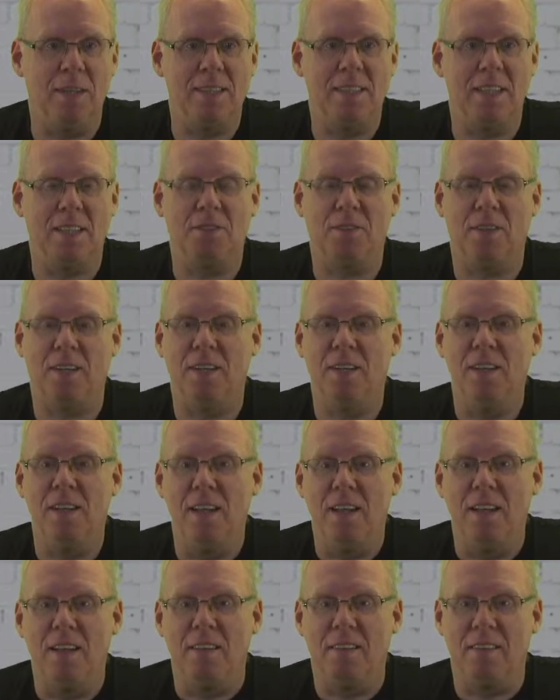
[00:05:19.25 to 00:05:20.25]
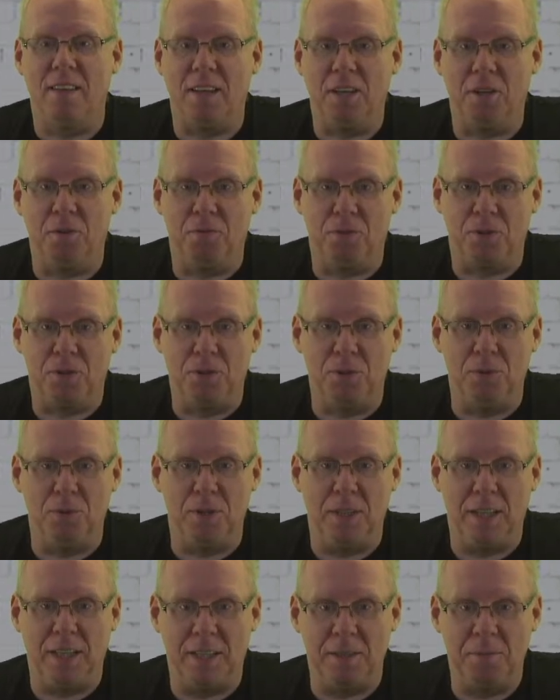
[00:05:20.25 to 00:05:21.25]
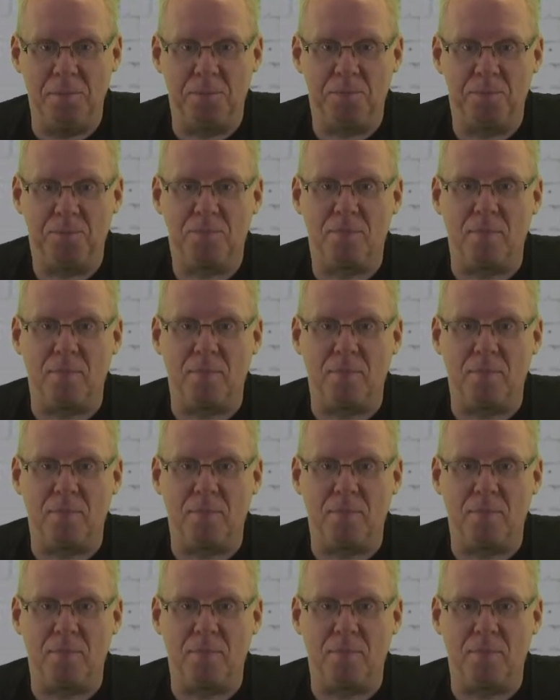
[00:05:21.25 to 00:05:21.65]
etc. Thank you for tuning in.